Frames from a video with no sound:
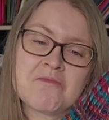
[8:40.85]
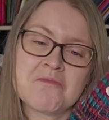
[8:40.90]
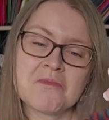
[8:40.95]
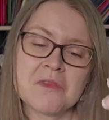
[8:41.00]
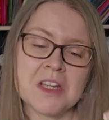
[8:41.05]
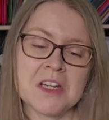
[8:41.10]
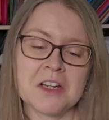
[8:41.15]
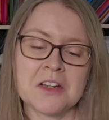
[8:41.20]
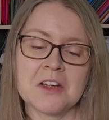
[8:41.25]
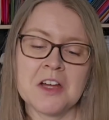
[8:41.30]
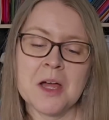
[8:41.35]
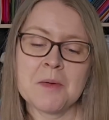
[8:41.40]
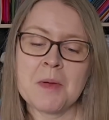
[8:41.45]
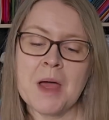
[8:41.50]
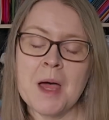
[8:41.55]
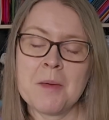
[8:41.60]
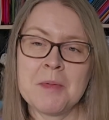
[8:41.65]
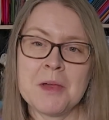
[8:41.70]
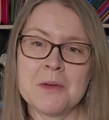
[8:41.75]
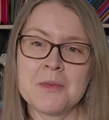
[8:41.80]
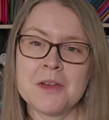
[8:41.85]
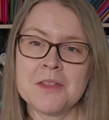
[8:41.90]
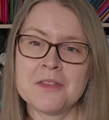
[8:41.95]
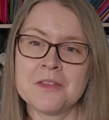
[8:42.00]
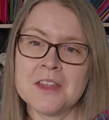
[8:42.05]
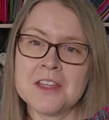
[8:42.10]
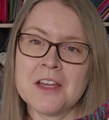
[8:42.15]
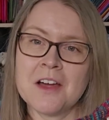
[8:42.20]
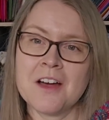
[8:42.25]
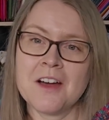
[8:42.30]
you know, I'm happy
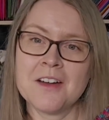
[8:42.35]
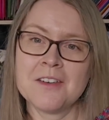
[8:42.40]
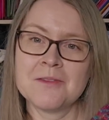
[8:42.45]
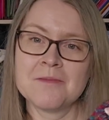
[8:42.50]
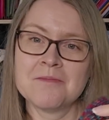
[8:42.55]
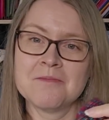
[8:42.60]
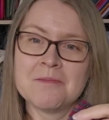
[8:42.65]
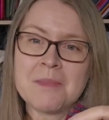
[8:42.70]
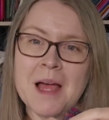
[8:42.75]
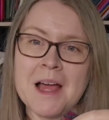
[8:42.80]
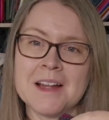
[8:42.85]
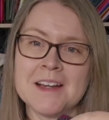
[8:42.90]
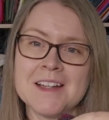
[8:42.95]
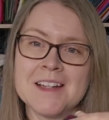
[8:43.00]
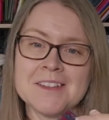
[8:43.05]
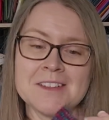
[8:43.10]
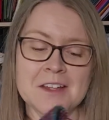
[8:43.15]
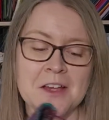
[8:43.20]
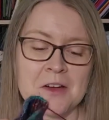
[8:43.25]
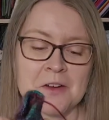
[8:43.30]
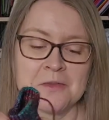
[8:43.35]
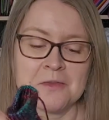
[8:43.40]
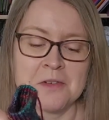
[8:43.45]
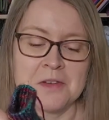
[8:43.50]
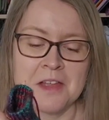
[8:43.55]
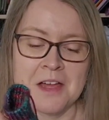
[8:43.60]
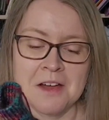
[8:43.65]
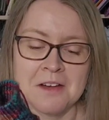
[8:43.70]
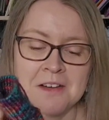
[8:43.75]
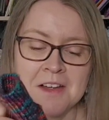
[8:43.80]
with the yarn pattern itself
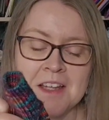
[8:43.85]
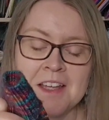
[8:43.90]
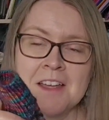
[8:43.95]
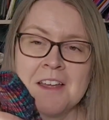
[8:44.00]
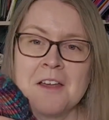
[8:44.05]
without